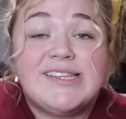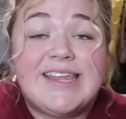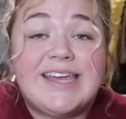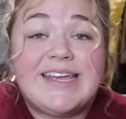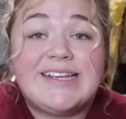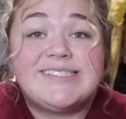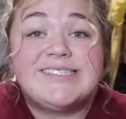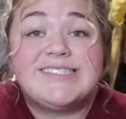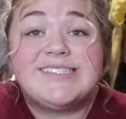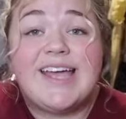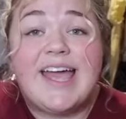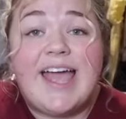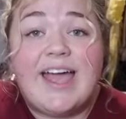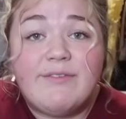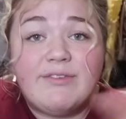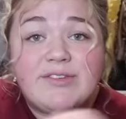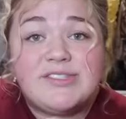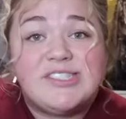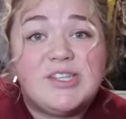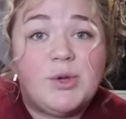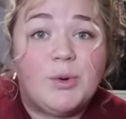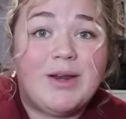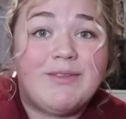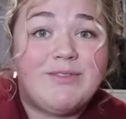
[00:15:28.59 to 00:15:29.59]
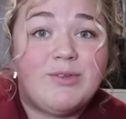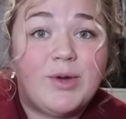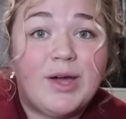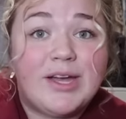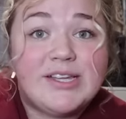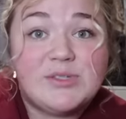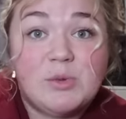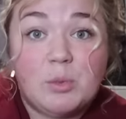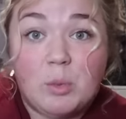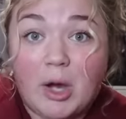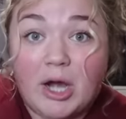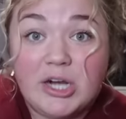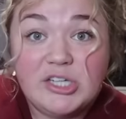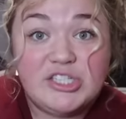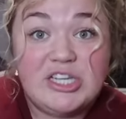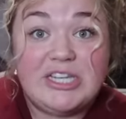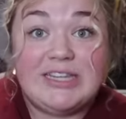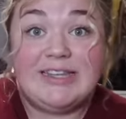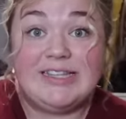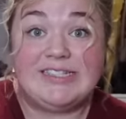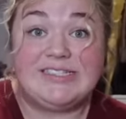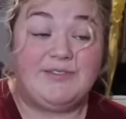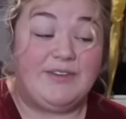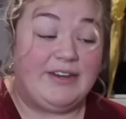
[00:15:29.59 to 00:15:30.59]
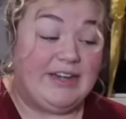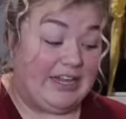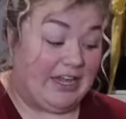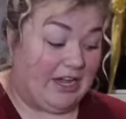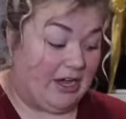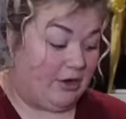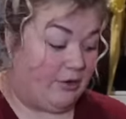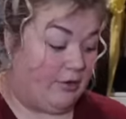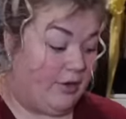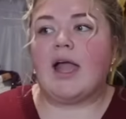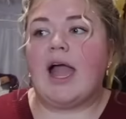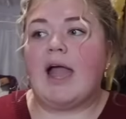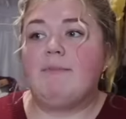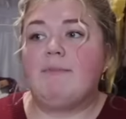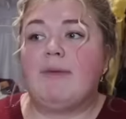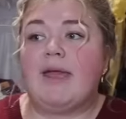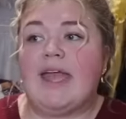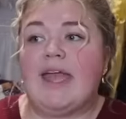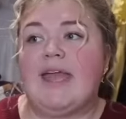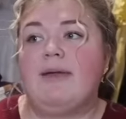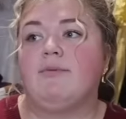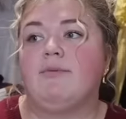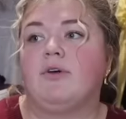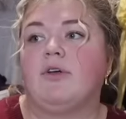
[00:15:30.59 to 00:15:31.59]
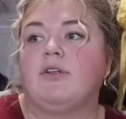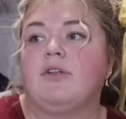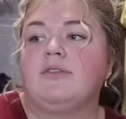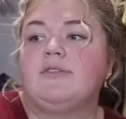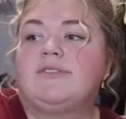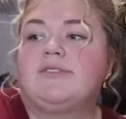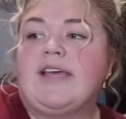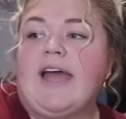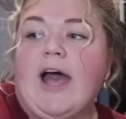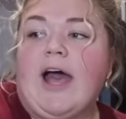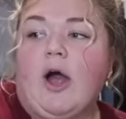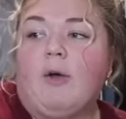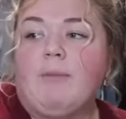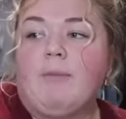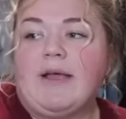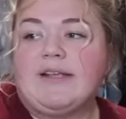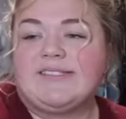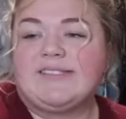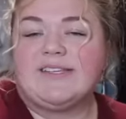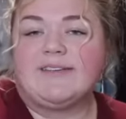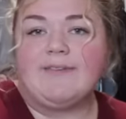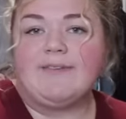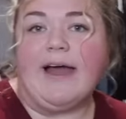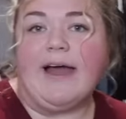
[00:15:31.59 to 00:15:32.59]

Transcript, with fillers: thanks to every single one of you guys watching this video, I'm able to help myself